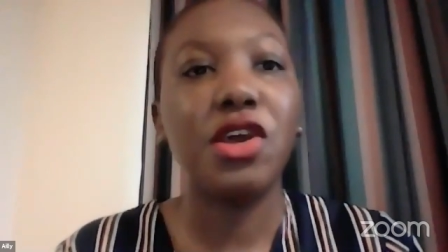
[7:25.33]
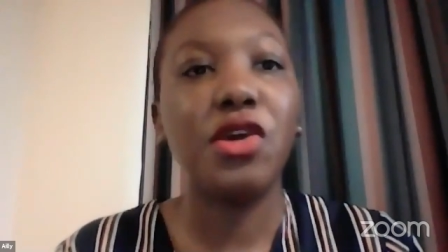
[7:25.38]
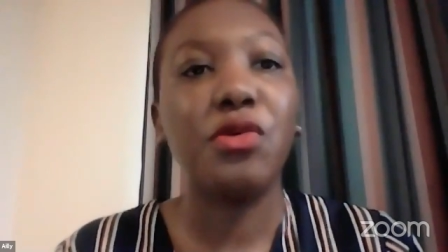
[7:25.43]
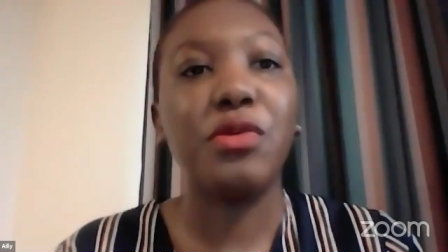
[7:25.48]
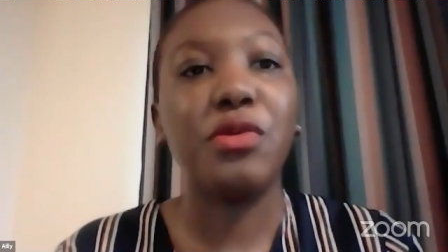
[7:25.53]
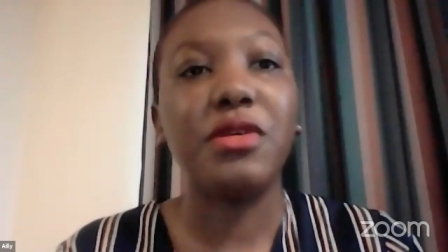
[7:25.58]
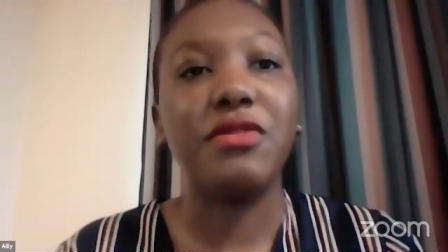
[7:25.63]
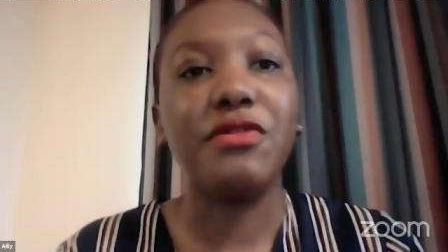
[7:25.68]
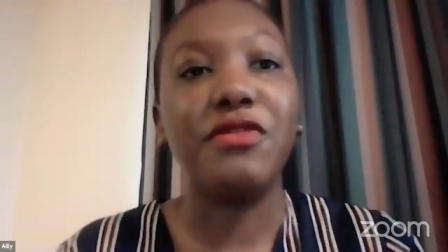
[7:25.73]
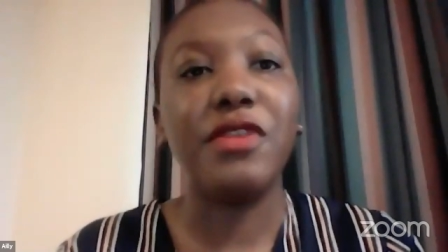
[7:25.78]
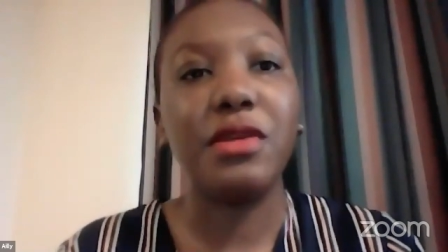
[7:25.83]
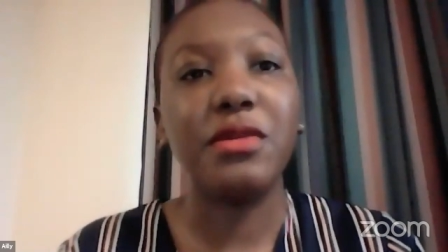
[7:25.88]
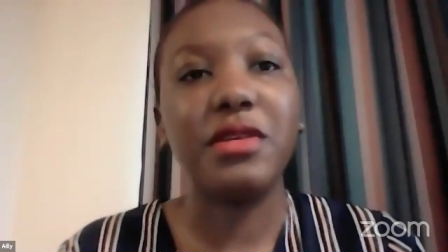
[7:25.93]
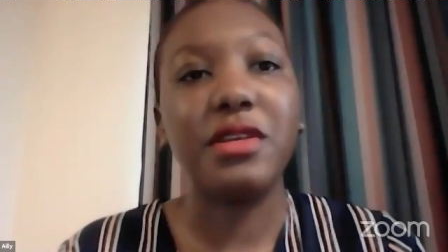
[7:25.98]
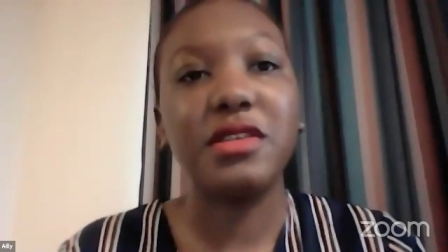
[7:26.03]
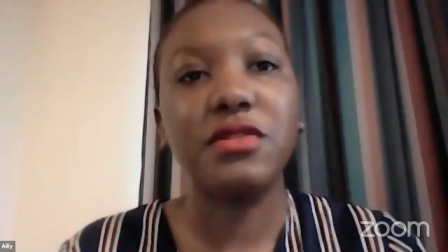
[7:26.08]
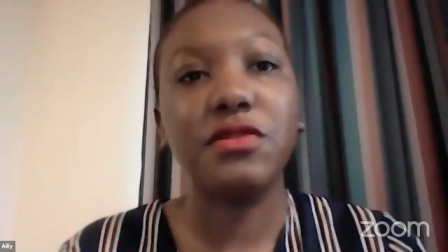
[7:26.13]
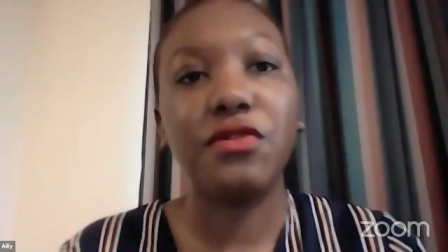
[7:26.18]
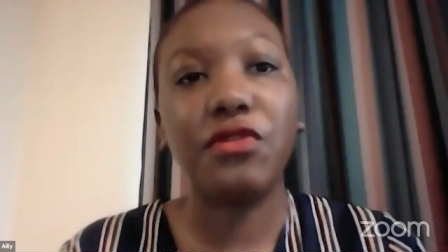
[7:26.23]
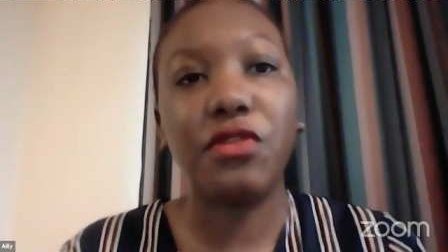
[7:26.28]
with
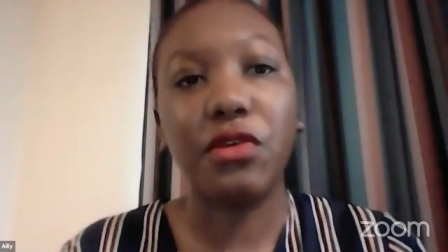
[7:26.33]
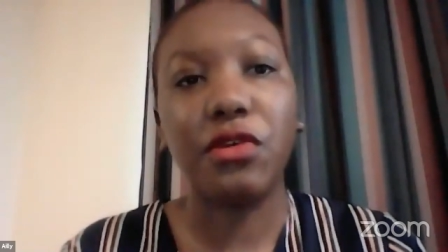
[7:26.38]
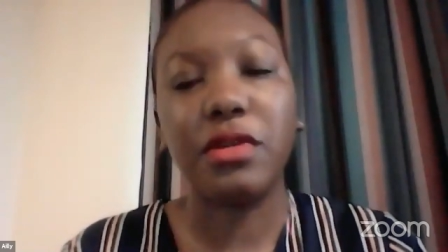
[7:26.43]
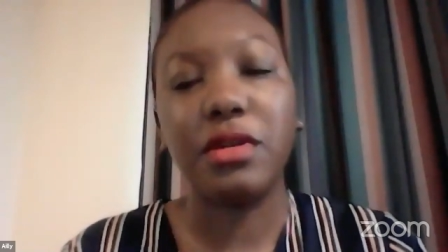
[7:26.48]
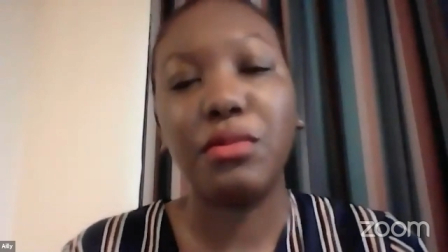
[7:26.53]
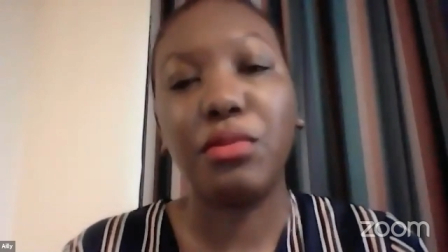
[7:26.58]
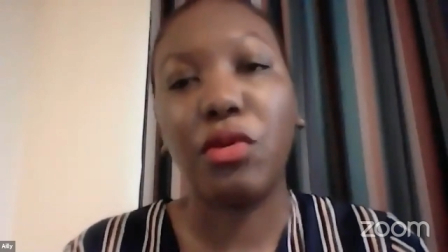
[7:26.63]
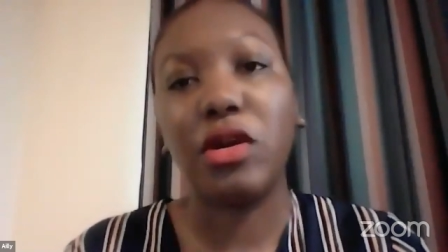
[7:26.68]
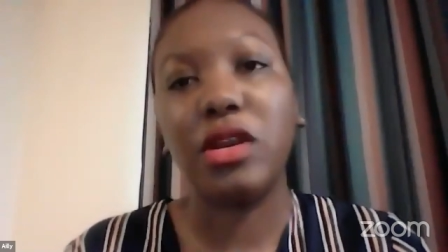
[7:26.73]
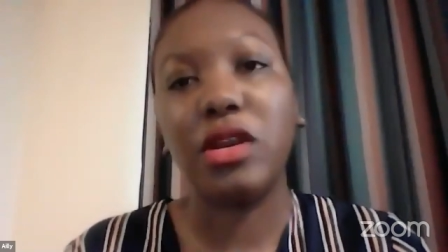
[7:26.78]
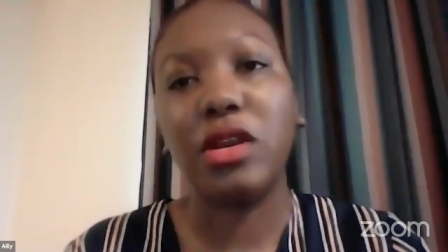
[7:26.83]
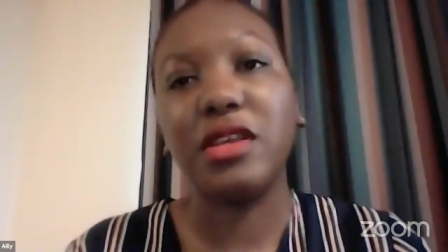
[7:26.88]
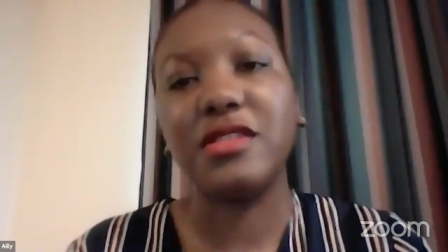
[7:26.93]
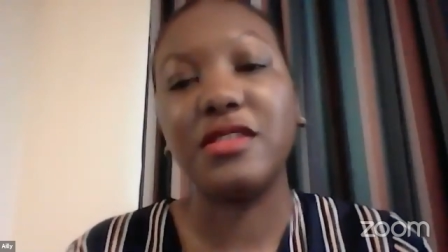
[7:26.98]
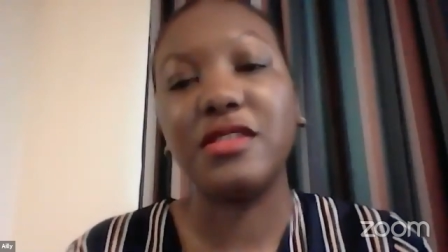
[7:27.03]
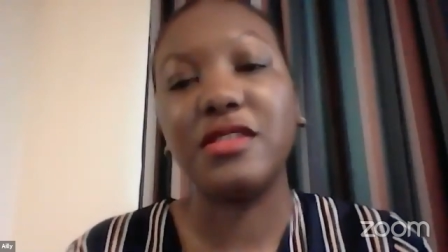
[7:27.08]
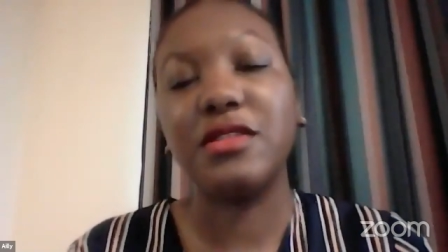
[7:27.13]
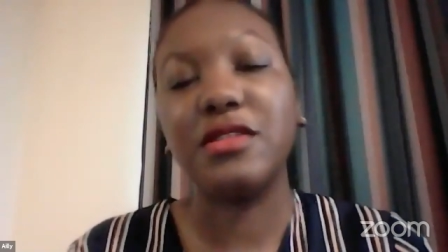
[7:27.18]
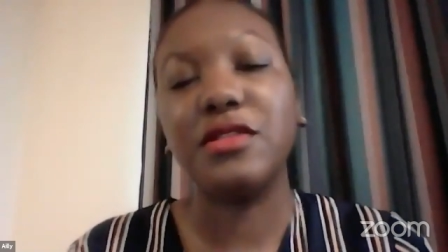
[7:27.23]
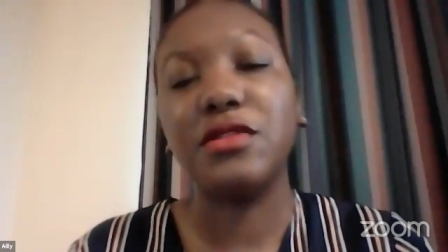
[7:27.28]
various foreign
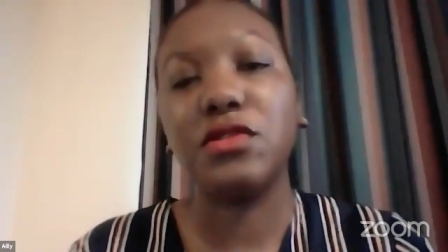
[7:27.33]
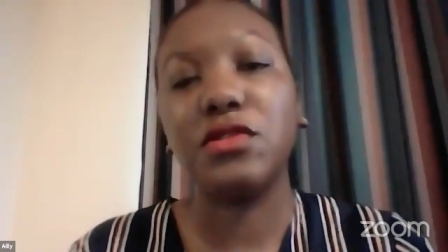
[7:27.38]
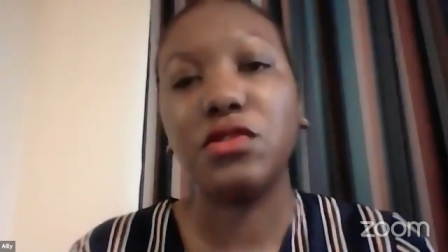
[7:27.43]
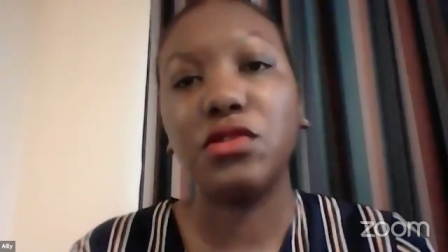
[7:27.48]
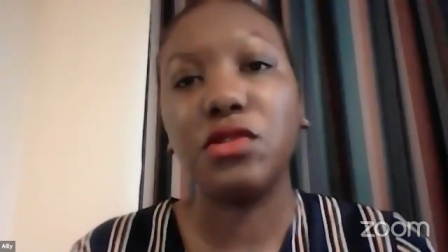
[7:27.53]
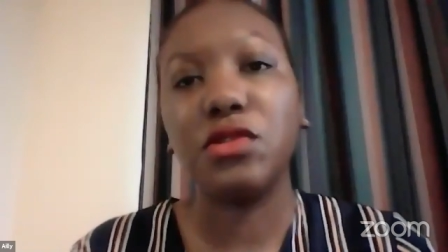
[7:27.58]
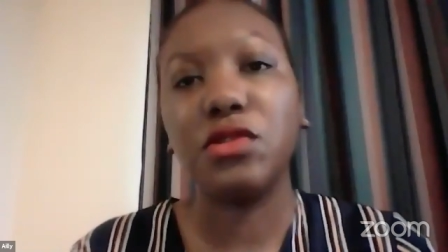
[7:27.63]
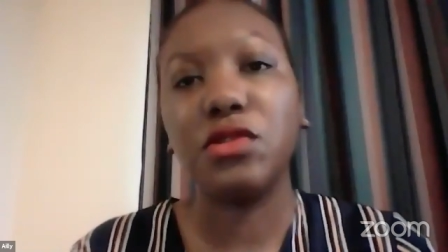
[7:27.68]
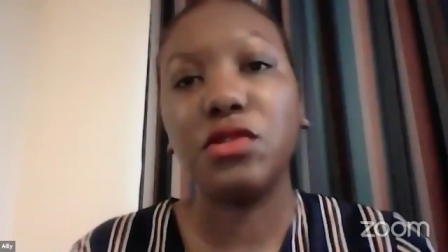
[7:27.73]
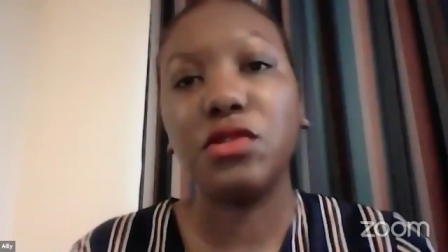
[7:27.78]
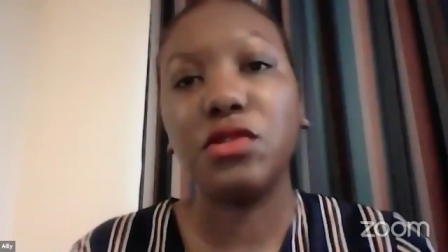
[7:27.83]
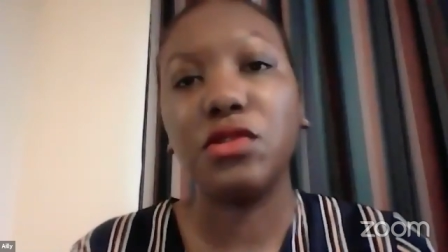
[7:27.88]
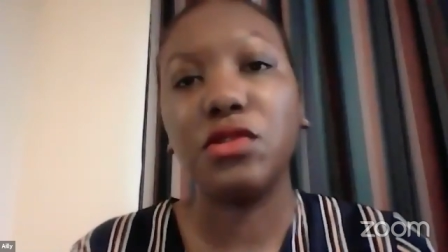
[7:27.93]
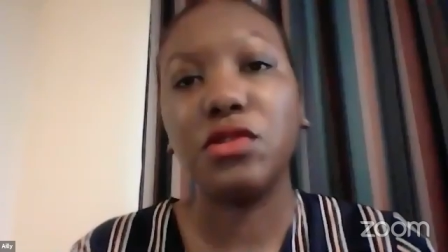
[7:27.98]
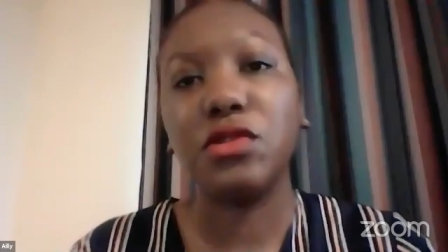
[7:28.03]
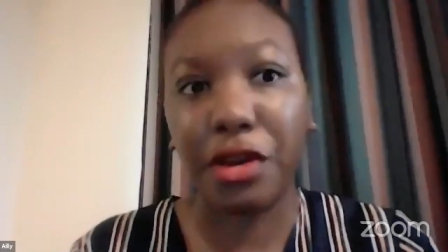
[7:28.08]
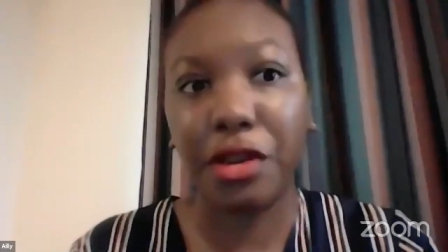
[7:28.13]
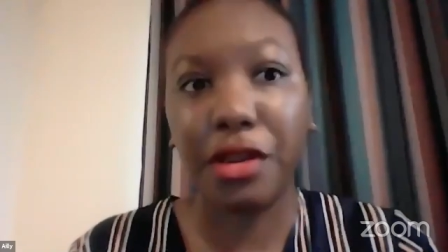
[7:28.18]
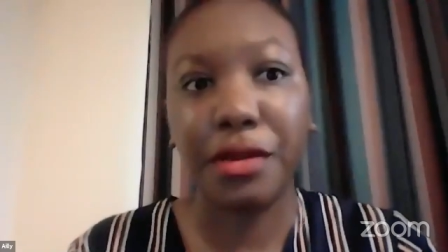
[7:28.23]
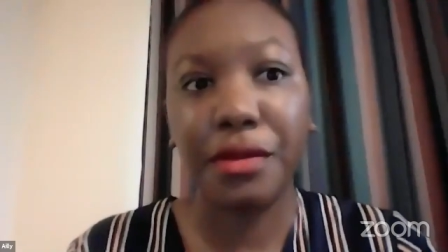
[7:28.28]
policies to
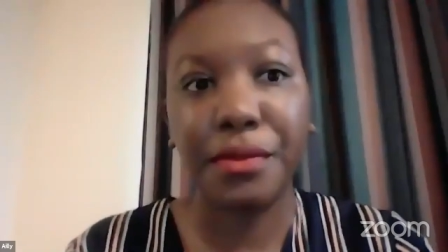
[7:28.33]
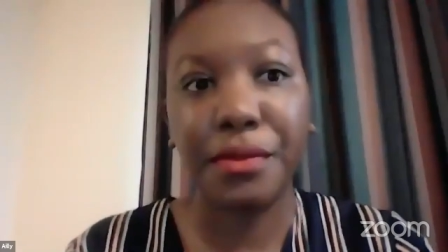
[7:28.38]
work.